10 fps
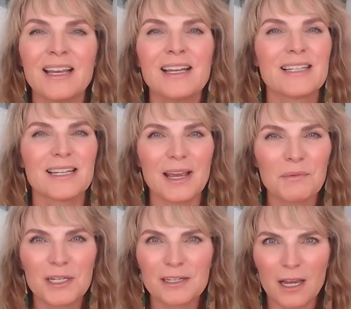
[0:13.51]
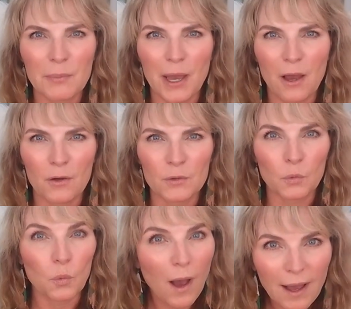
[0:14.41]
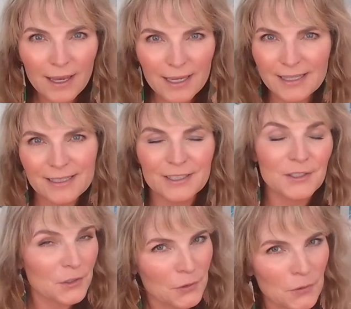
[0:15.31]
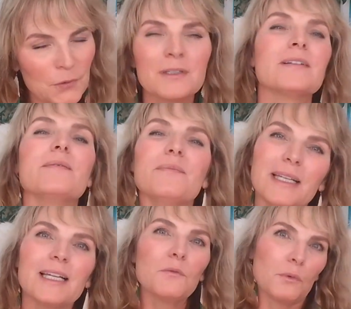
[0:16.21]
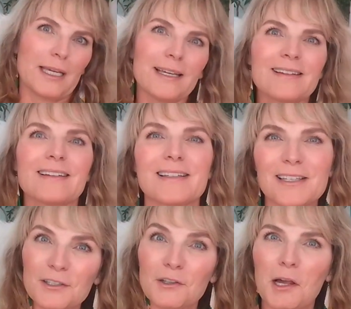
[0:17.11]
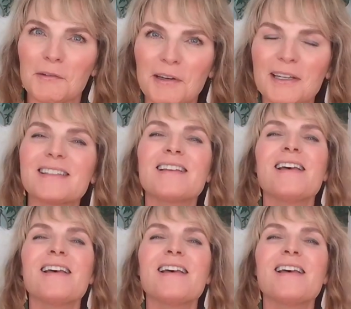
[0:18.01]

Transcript: Today I want to talk about why you, meaning we, because it's a lot of us,